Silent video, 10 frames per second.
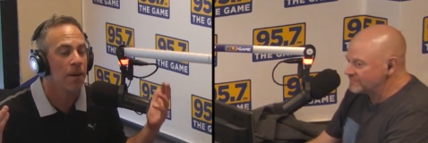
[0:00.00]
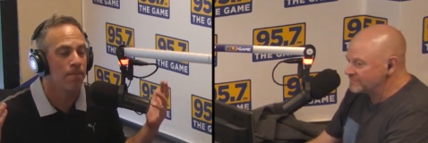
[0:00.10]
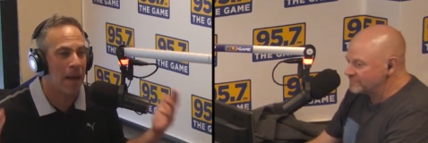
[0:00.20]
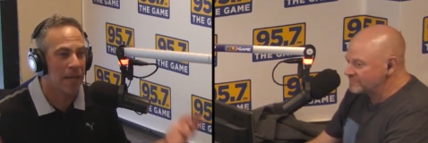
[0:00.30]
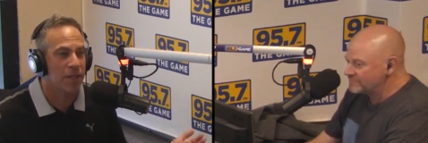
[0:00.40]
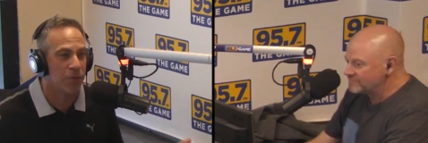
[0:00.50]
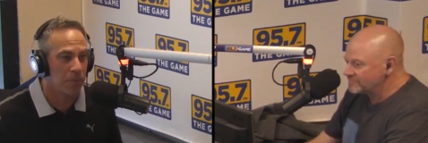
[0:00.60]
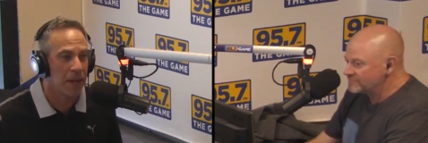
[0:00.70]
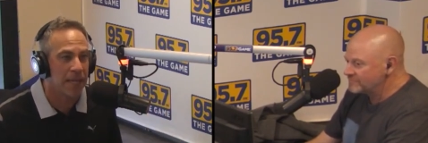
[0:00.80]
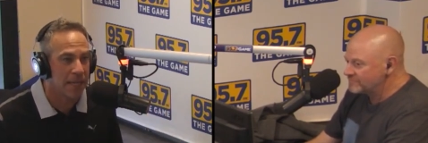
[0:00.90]
Speaker 1: massive
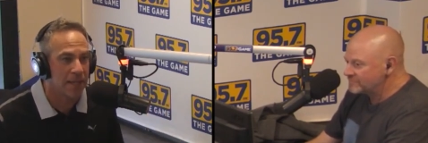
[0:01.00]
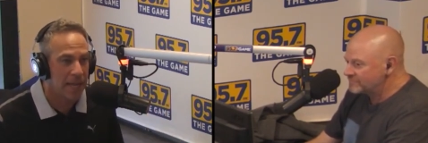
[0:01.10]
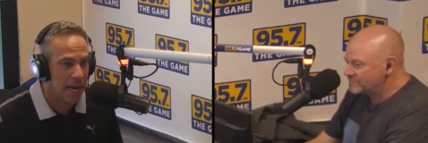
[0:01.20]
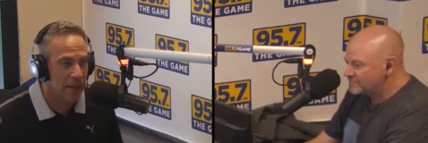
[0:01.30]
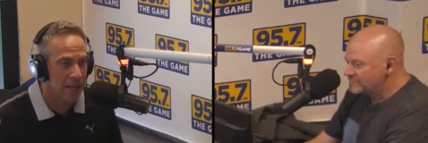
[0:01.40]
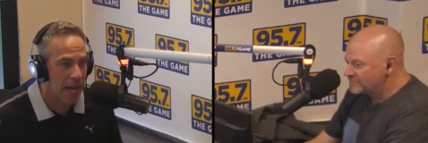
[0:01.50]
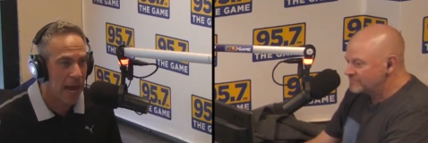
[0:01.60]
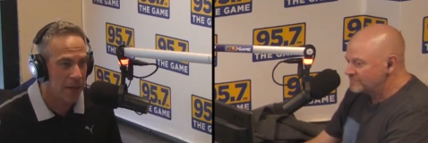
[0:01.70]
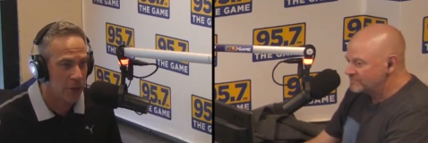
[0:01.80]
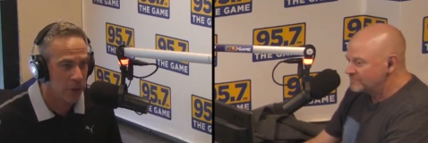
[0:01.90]
money and talent
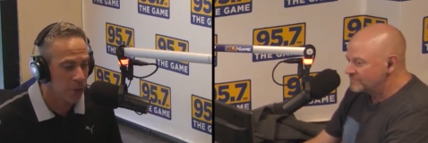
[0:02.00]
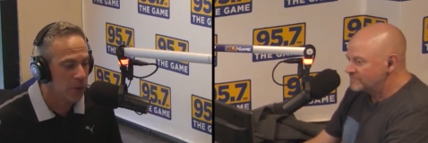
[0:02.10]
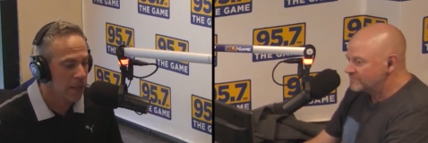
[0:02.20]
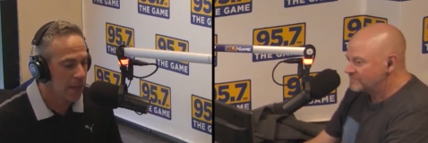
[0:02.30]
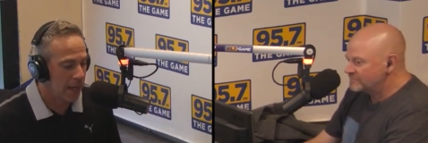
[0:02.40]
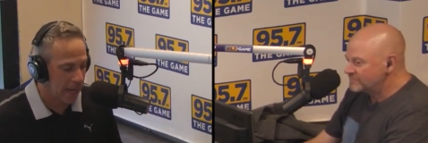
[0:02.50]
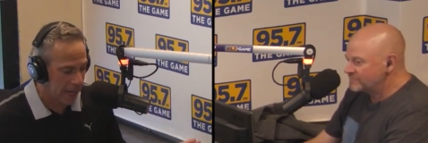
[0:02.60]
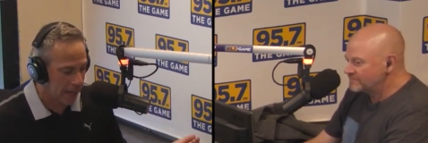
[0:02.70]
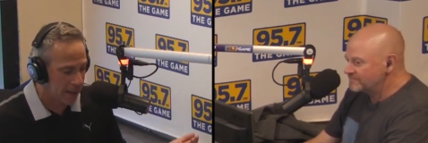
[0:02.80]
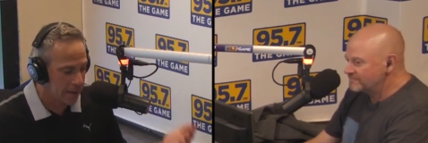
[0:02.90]
at you,
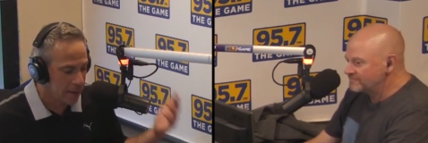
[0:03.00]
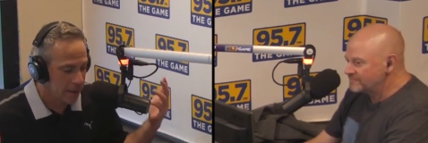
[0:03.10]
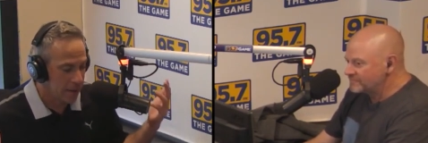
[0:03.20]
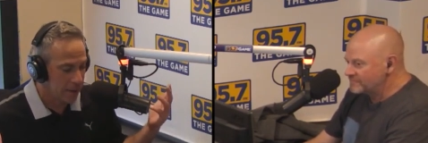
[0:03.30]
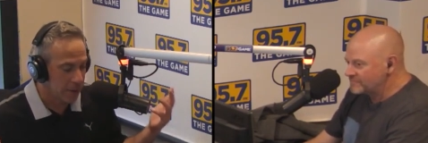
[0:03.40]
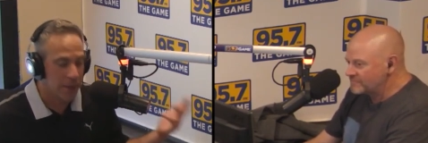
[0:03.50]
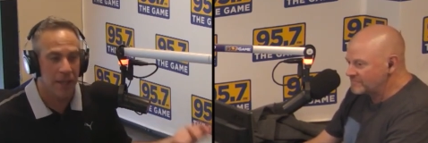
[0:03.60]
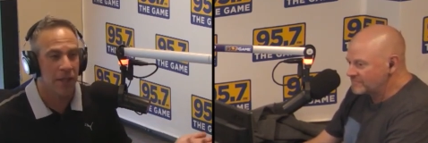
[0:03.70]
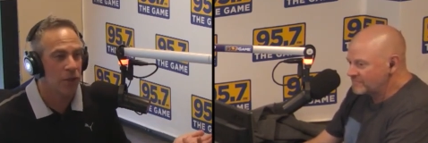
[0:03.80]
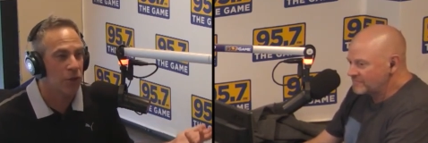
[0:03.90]
and they're
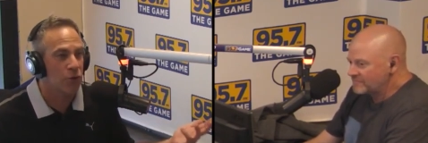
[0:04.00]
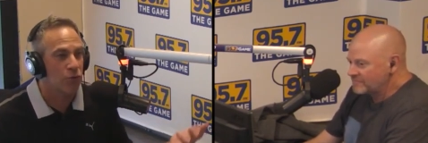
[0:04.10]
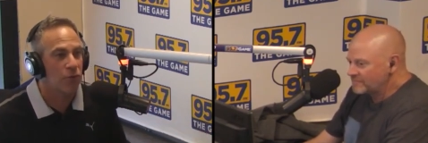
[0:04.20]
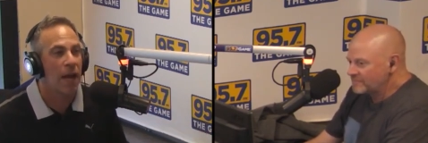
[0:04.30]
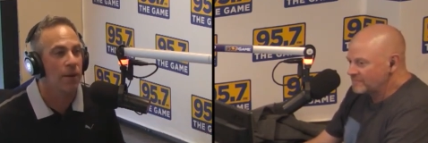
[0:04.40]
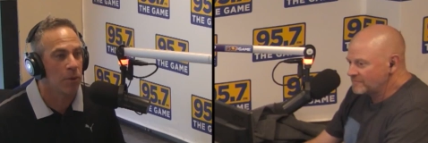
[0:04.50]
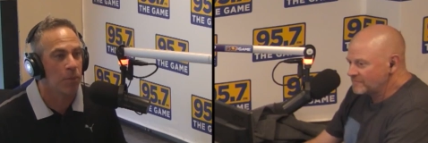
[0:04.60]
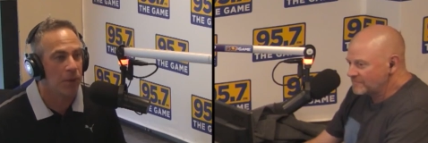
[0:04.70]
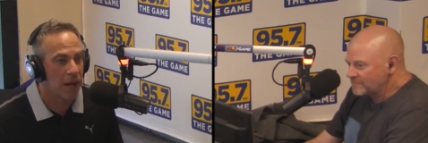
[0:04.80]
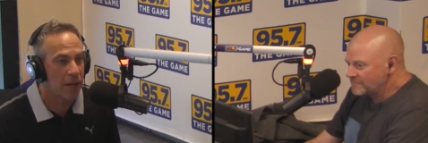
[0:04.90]
getting incredible
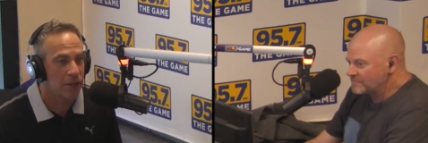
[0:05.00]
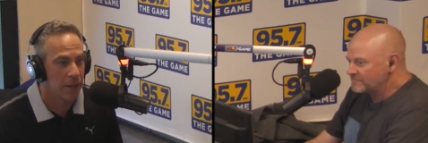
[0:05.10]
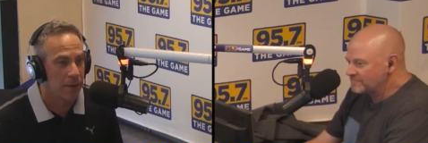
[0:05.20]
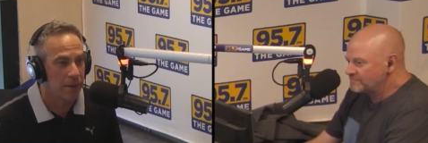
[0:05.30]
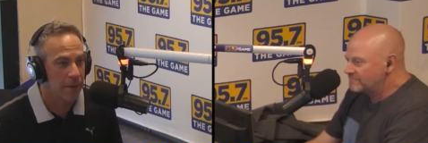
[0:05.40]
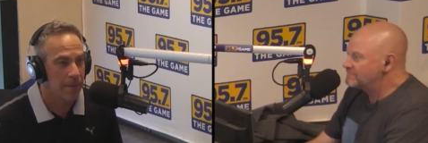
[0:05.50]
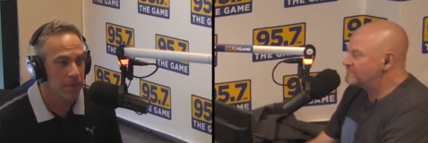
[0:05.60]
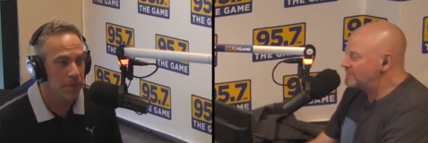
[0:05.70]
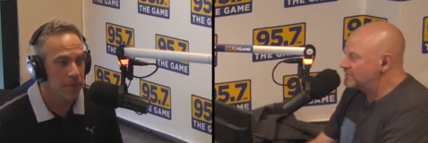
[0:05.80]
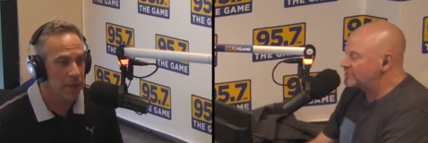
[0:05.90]
production.
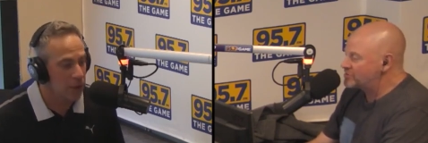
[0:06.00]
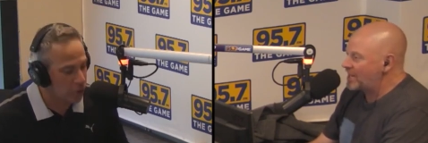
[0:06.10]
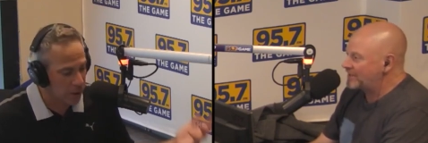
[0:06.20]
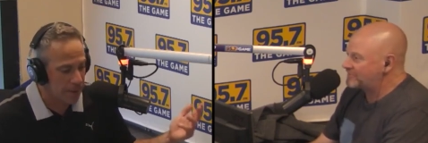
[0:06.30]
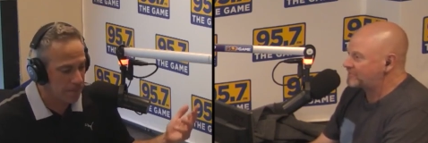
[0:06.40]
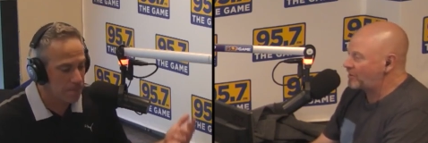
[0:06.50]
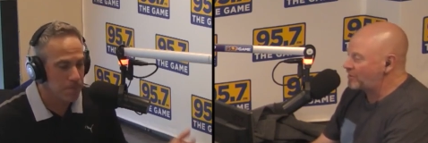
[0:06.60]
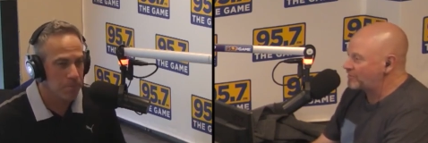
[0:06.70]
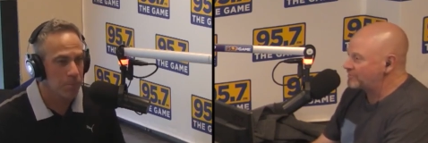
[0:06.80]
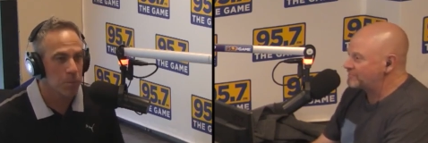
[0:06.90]
Speaker 2: And the Giants
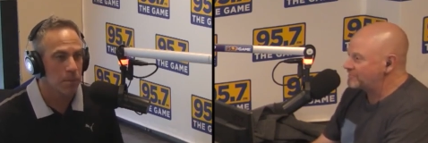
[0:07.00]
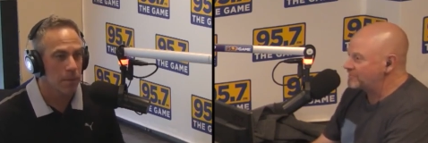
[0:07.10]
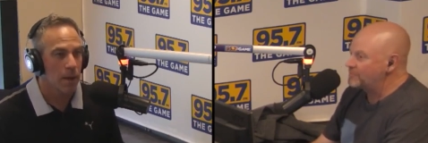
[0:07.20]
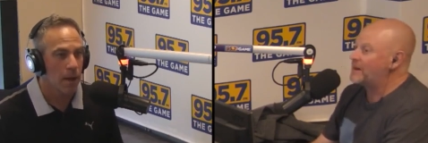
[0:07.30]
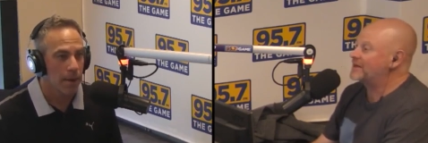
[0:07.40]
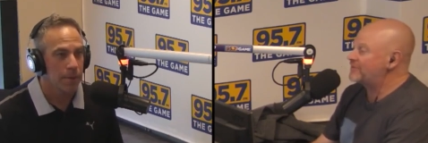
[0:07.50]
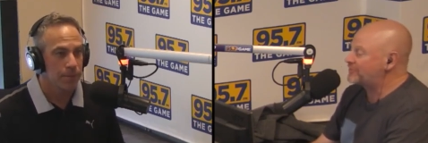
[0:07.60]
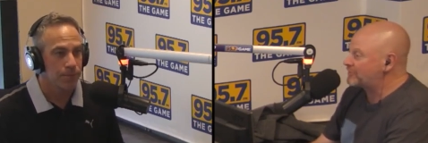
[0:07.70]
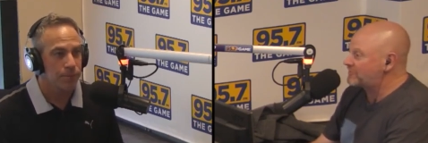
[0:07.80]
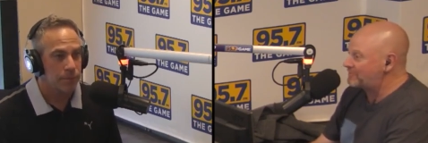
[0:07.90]
are the money
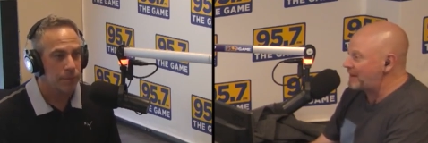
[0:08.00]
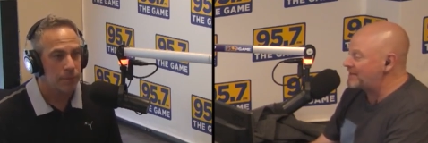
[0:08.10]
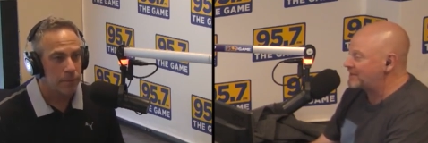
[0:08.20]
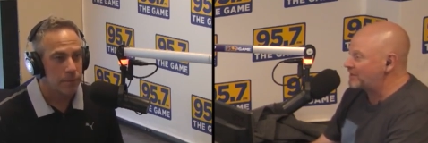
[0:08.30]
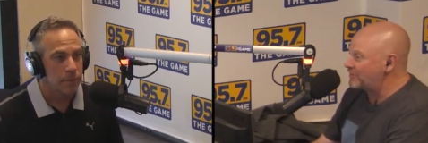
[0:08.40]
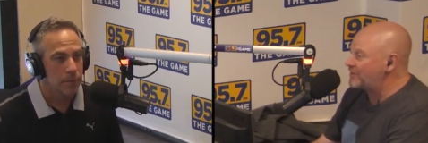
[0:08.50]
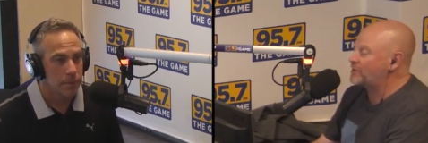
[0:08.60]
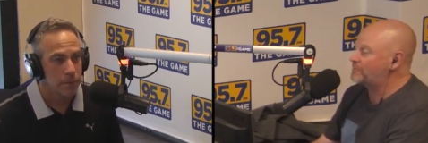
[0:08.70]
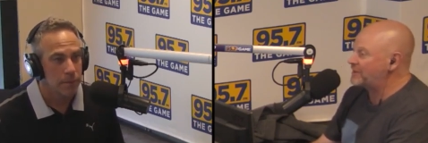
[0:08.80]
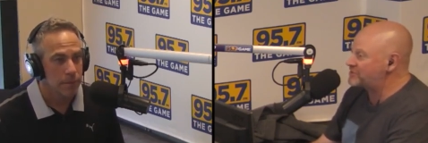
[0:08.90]
that they're spending on
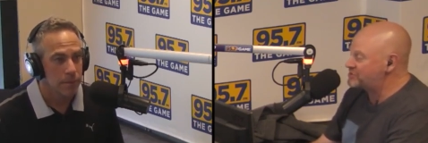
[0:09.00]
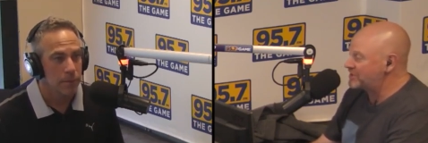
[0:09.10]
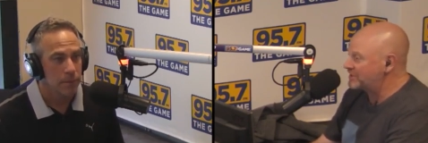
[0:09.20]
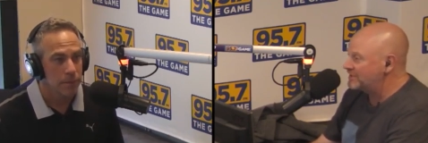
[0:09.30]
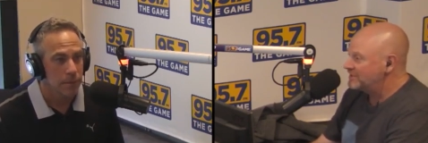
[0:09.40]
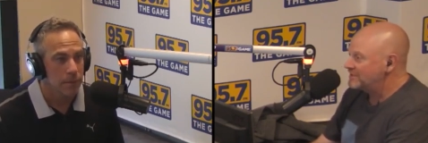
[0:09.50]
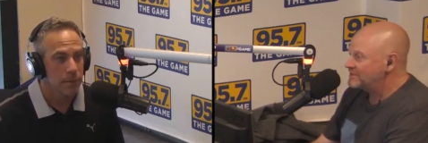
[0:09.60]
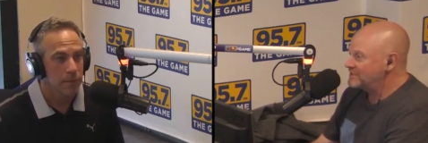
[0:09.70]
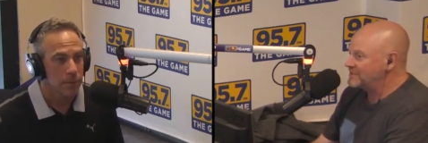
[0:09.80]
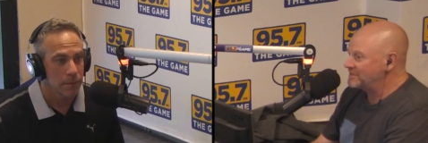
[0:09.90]
their pitching
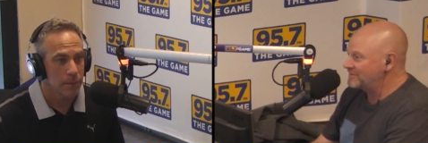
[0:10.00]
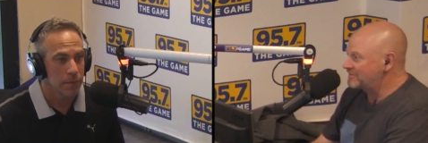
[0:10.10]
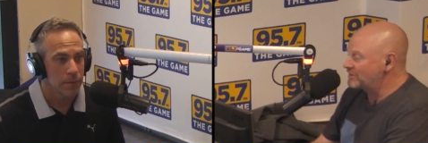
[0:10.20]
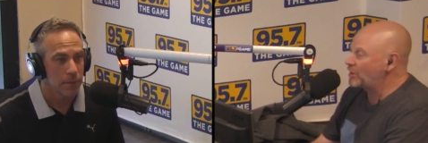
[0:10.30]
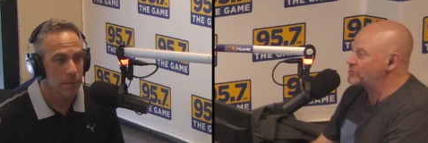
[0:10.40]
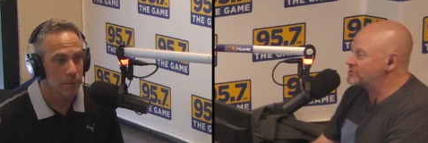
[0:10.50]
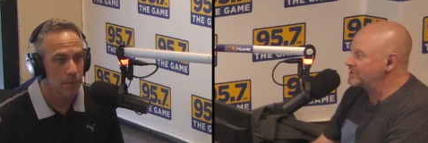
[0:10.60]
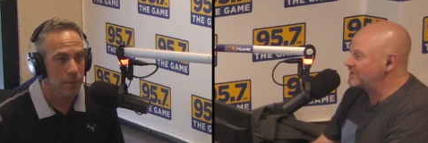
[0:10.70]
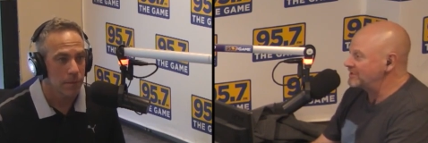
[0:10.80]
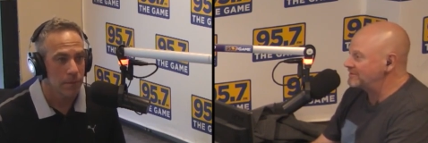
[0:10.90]
is
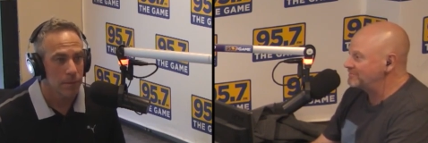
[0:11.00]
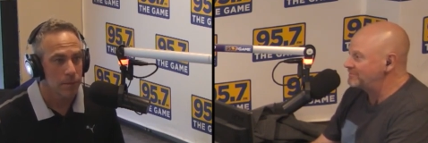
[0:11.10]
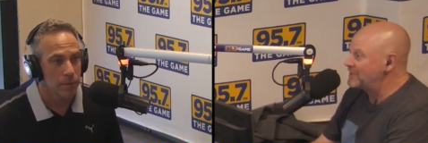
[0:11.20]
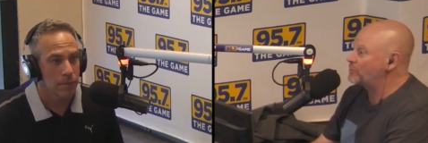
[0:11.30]
largely being